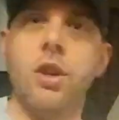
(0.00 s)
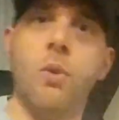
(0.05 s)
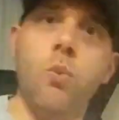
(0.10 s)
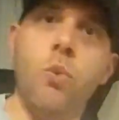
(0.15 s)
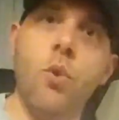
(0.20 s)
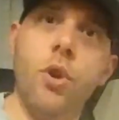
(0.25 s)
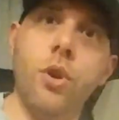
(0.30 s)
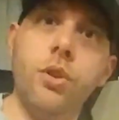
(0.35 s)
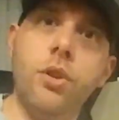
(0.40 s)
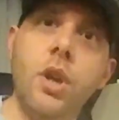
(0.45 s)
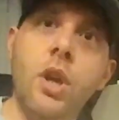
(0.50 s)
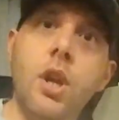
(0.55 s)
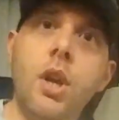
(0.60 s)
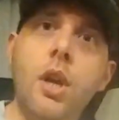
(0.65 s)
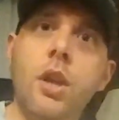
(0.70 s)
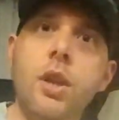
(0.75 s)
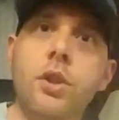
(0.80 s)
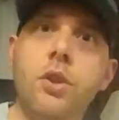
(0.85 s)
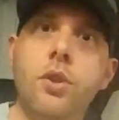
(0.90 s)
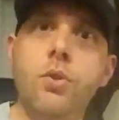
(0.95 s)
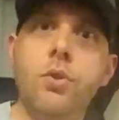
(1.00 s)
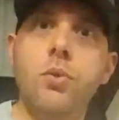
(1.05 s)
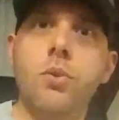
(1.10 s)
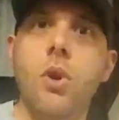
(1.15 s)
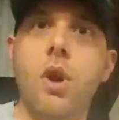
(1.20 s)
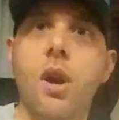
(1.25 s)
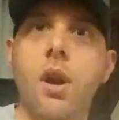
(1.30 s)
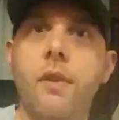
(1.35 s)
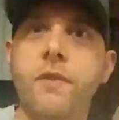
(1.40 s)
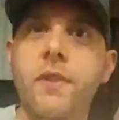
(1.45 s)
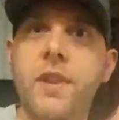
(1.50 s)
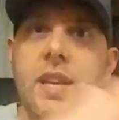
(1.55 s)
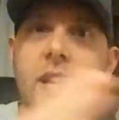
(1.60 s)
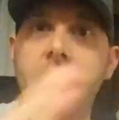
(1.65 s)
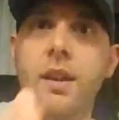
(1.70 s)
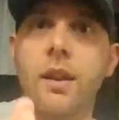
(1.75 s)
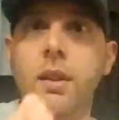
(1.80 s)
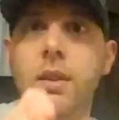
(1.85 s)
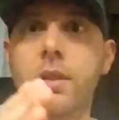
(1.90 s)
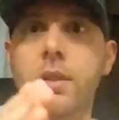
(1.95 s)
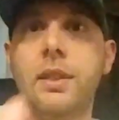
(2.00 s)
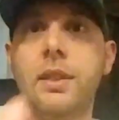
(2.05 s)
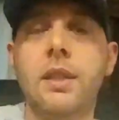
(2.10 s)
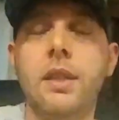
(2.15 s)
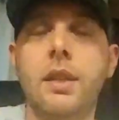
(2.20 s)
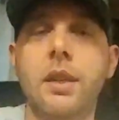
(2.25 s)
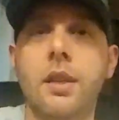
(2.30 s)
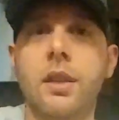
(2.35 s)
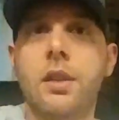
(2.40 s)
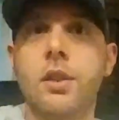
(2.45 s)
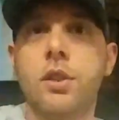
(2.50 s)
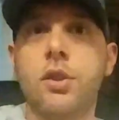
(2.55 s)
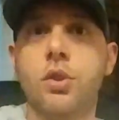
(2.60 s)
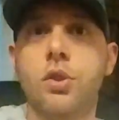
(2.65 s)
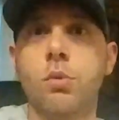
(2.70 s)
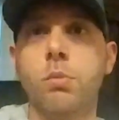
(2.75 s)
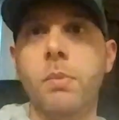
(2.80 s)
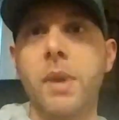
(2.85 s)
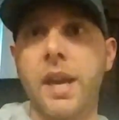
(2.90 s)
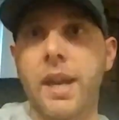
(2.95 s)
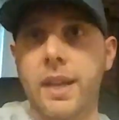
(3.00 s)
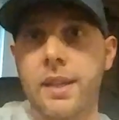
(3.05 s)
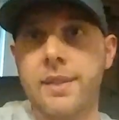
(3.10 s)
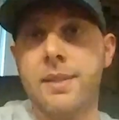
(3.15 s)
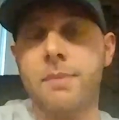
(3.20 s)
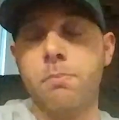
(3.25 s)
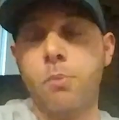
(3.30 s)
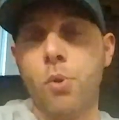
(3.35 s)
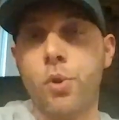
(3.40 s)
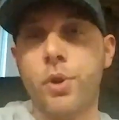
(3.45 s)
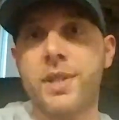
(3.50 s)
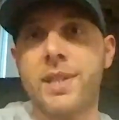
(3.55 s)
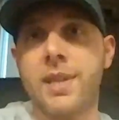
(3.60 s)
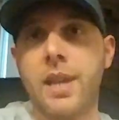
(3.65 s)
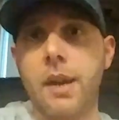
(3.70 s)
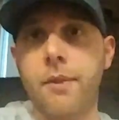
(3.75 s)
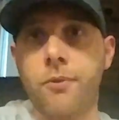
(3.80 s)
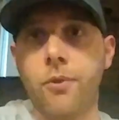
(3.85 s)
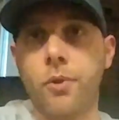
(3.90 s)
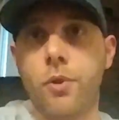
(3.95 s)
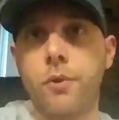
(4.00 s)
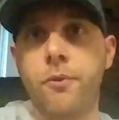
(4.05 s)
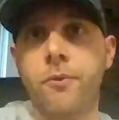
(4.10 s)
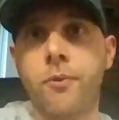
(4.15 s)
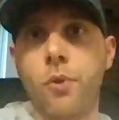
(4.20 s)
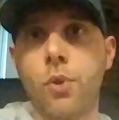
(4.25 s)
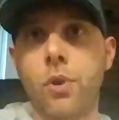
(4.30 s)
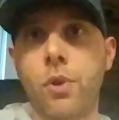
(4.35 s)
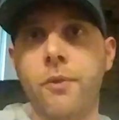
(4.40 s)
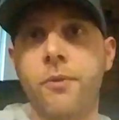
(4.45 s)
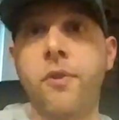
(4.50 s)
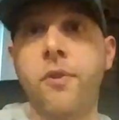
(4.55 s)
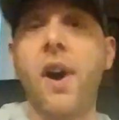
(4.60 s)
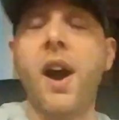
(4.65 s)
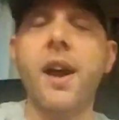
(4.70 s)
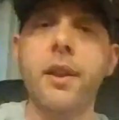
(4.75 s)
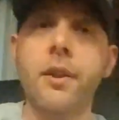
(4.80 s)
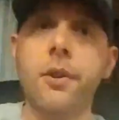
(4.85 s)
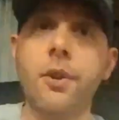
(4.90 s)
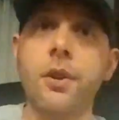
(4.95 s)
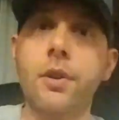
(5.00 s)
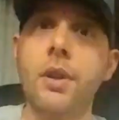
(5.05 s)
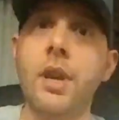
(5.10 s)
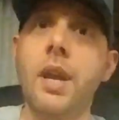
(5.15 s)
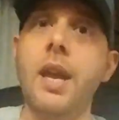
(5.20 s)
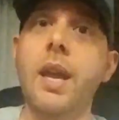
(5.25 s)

wood to uh, vinyl to make it more safer for fire.